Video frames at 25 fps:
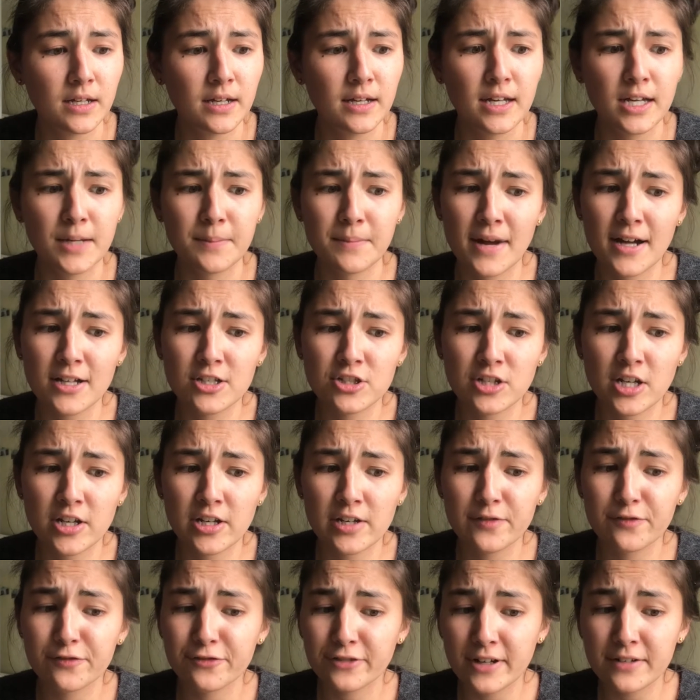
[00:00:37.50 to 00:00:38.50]
Imaginary
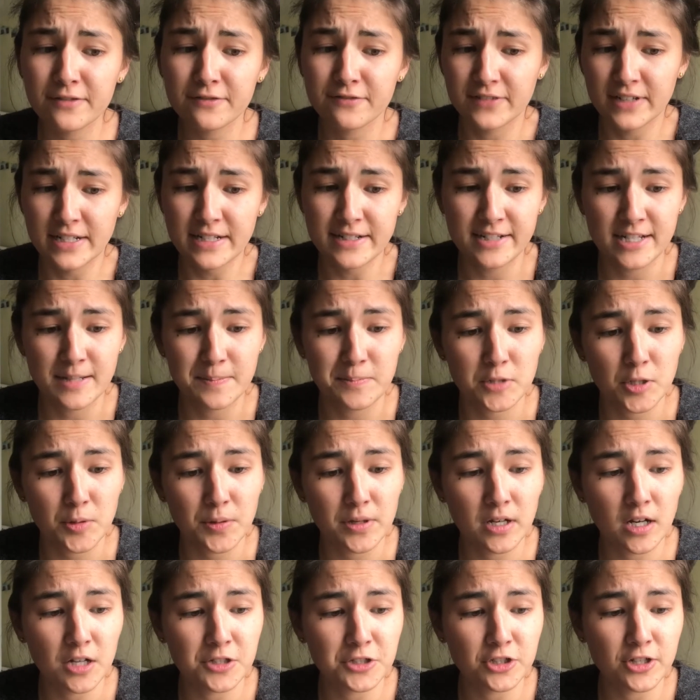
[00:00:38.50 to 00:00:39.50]
friend feet tiptoeing
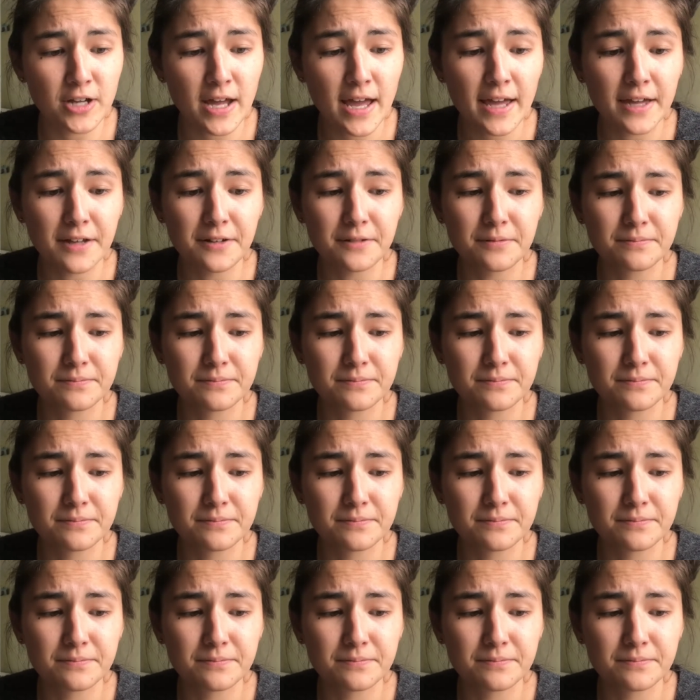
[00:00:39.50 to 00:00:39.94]
on your head.